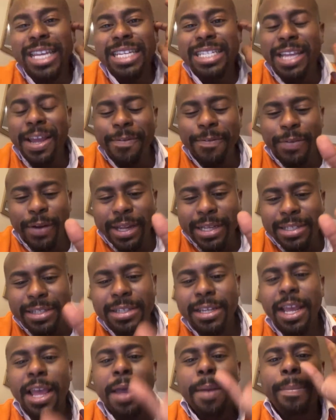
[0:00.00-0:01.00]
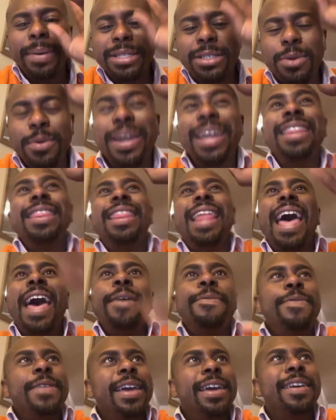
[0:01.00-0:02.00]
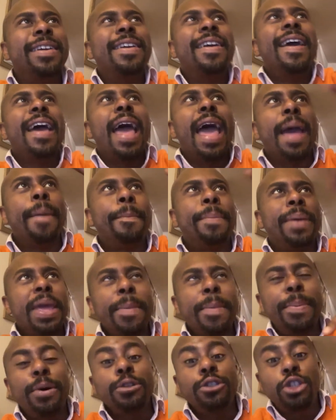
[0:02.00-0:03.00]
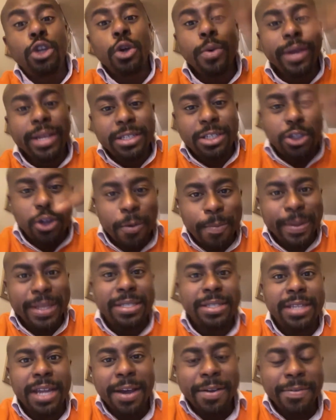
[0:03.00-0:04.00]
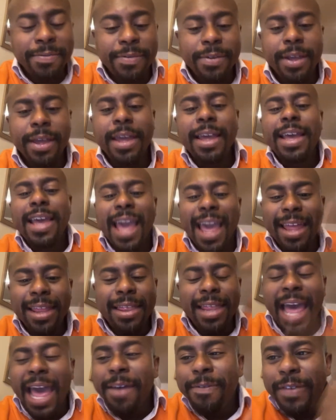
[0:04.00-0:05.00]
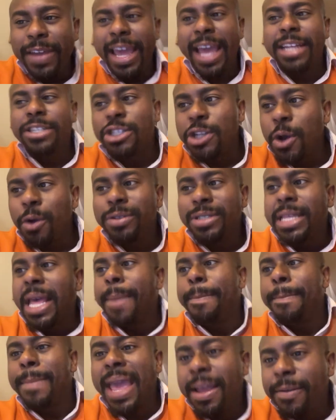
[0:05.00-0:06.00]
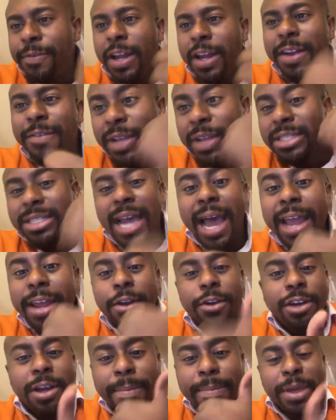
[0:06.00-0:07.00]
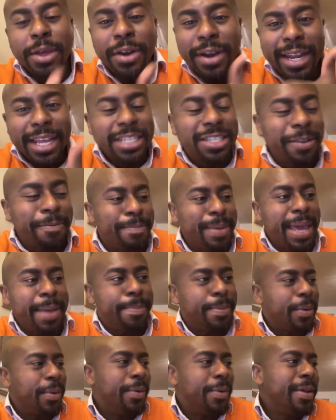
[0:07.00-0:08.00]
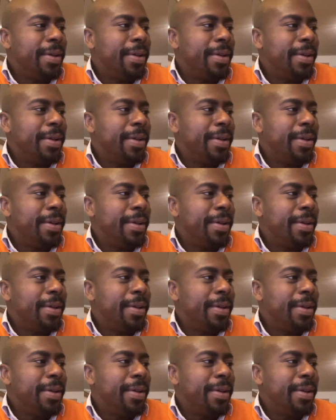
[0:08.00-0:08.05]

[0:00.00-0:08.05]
a difference between laughing at people doing stupid stuff and laughing at jokes that make fun of entire communities of people.